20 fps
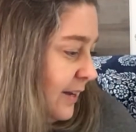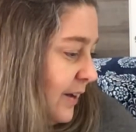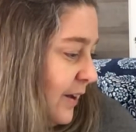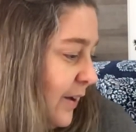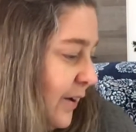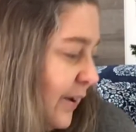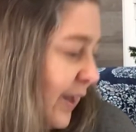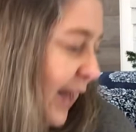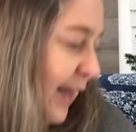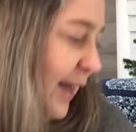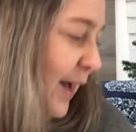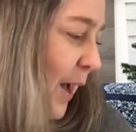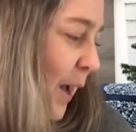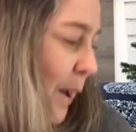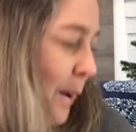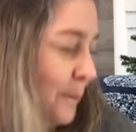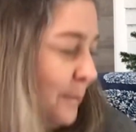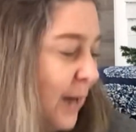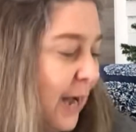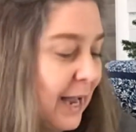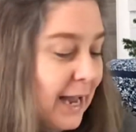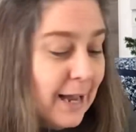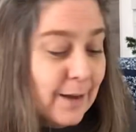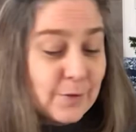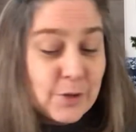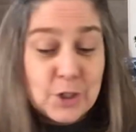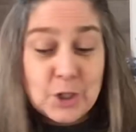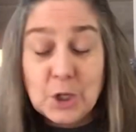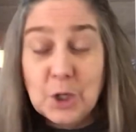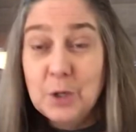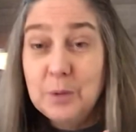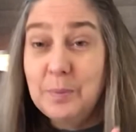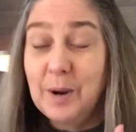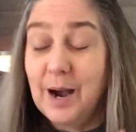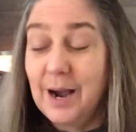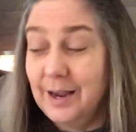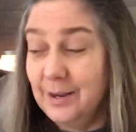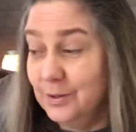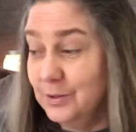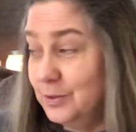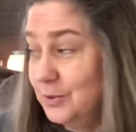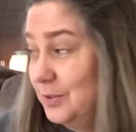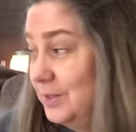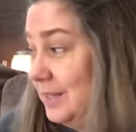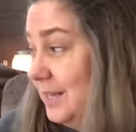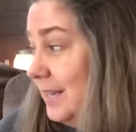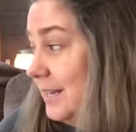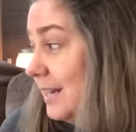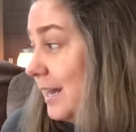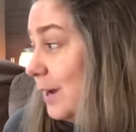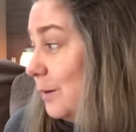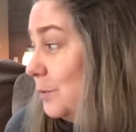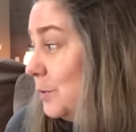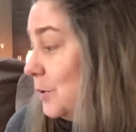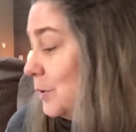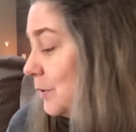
Okay, um, I have two piles and I will